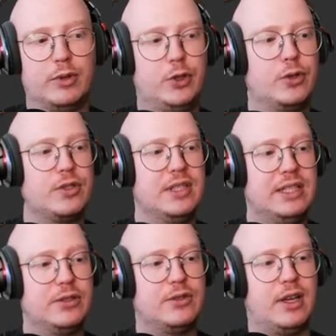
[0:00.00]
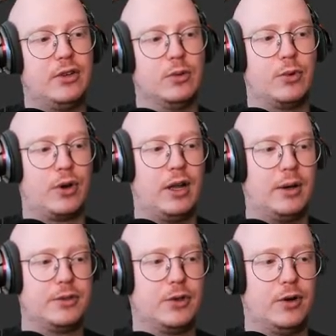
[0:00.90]
You just need to take your model
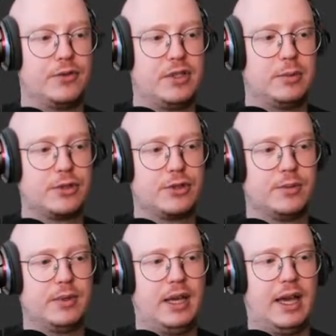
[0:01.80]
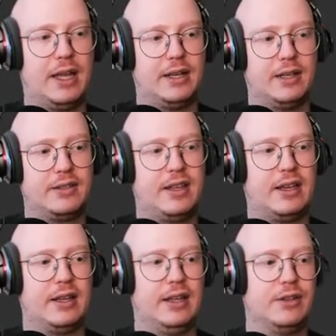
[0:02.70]
out of ZBrush and uh, take
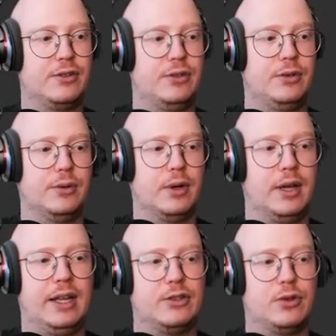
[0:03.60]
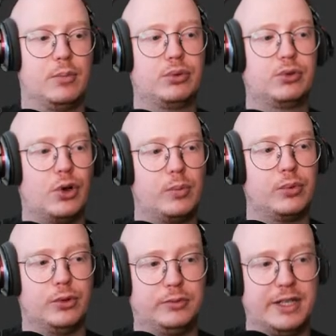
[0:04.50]
it into uh, into a
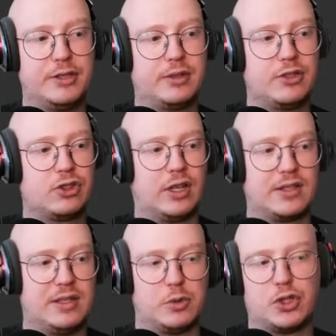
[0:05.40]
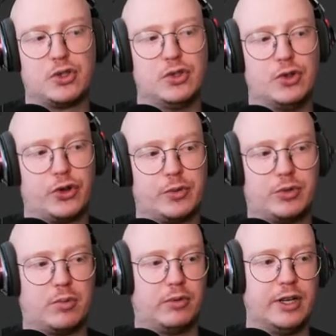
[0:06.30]
proper render engine. Like ZBrush is not a
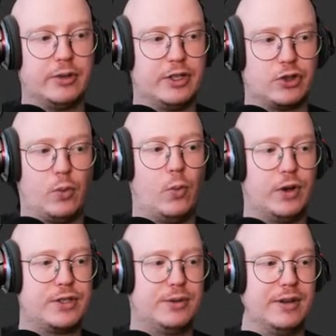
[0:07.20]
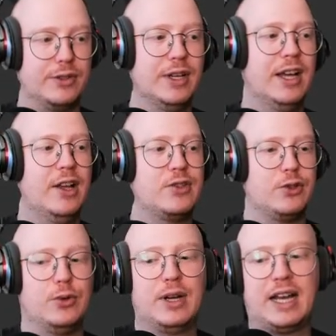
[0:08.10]
proper render engine whatsoever, so
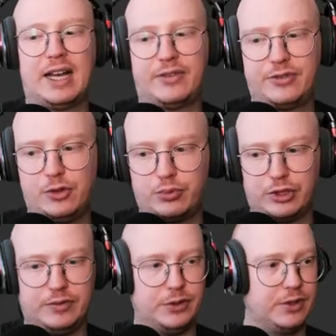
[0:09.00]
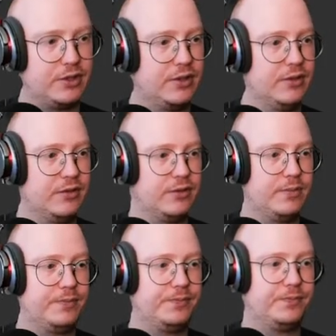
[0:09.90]
you have to preview it
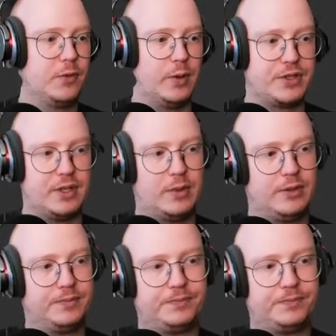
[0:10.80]
once in a while.